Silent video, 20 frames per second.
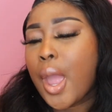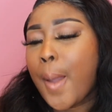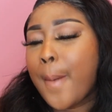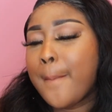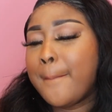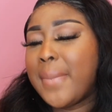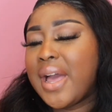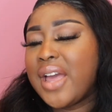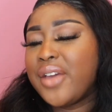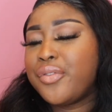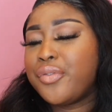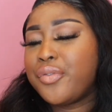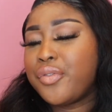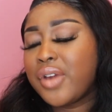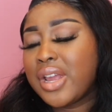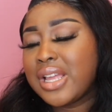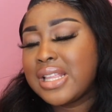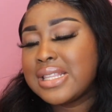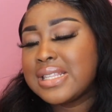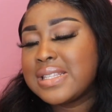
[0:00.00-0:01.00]
My
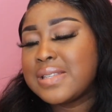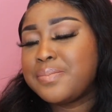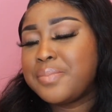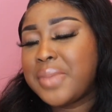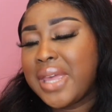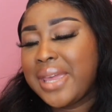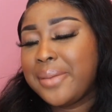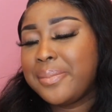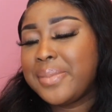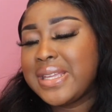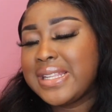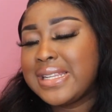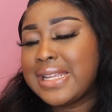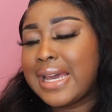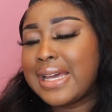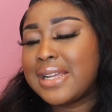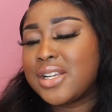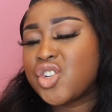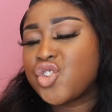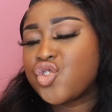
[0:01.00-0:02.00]
friend's baby
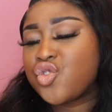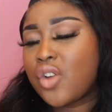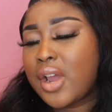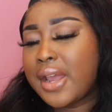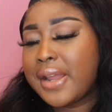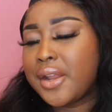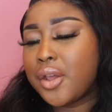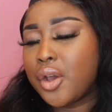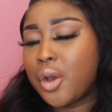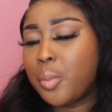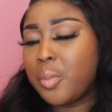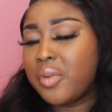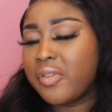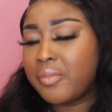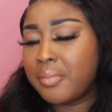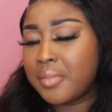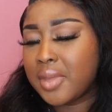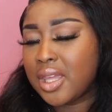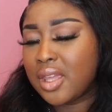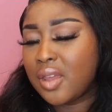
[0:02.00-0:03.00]
dad tried it on with
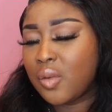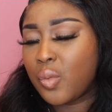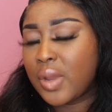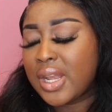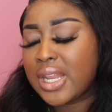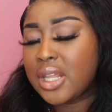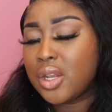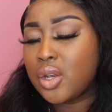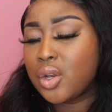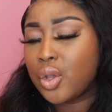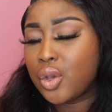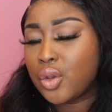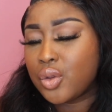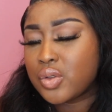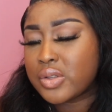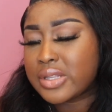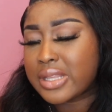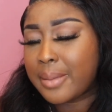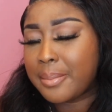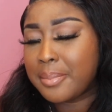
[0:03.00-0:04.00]
me when he
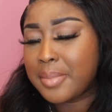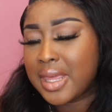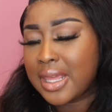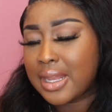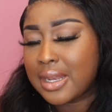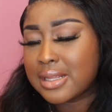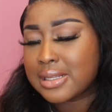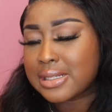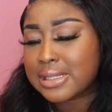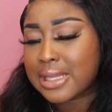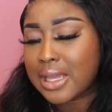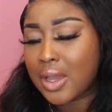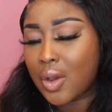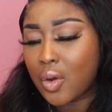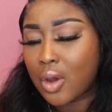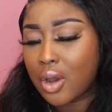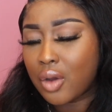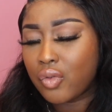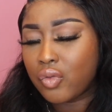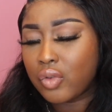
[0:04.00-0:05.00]
knows that me and his girl
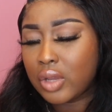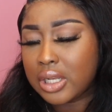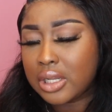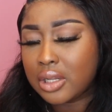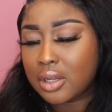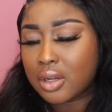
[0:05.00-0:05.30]
are really